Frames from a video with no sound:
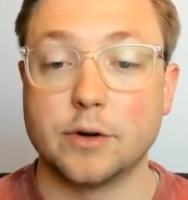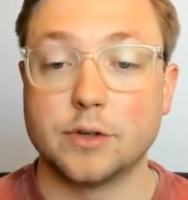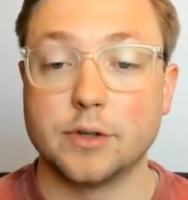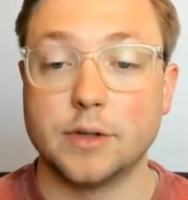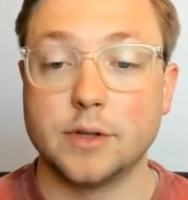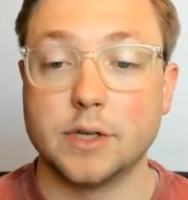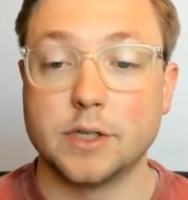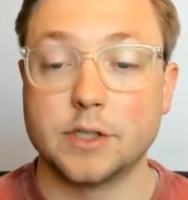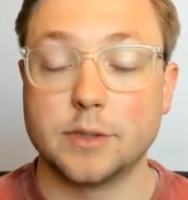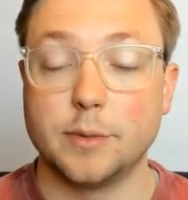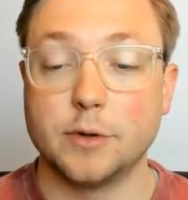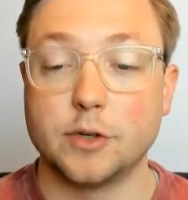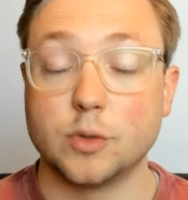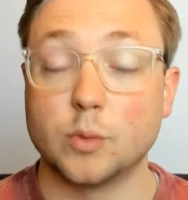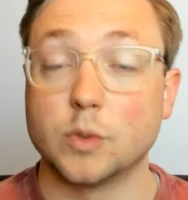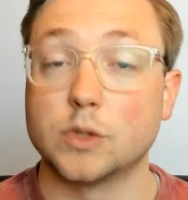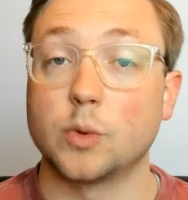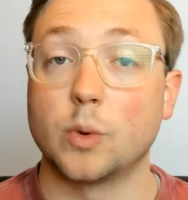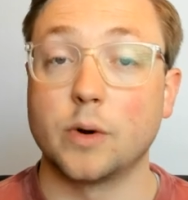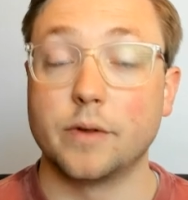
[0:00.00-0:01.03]
to the distribution
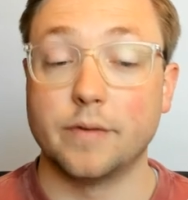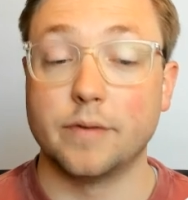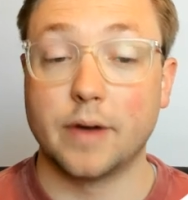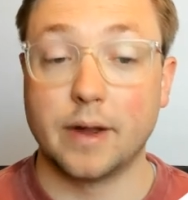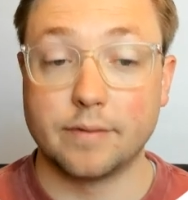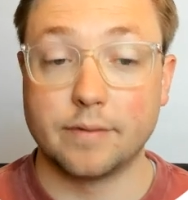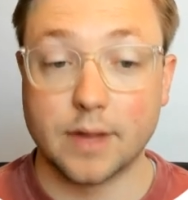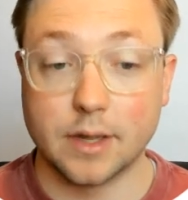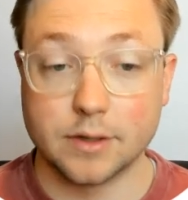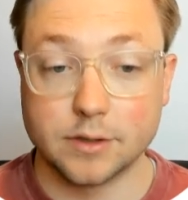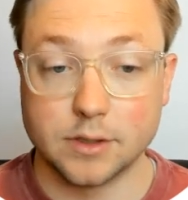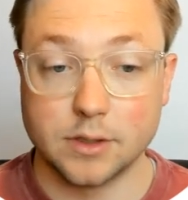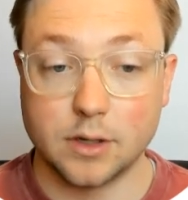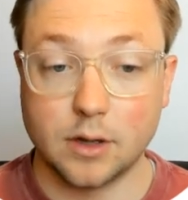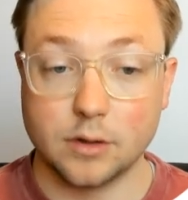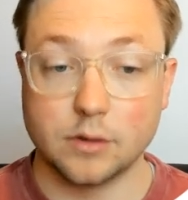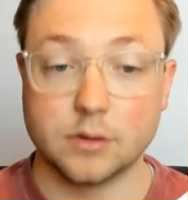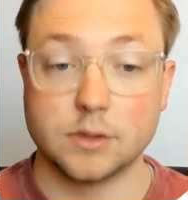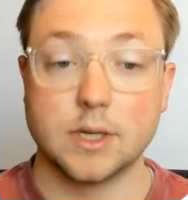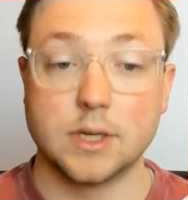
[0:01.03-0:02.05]
was
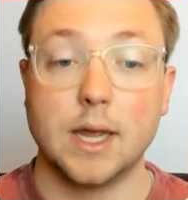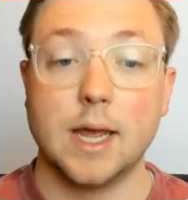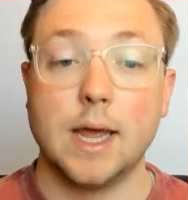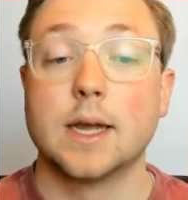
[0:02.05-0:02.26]
$25,000.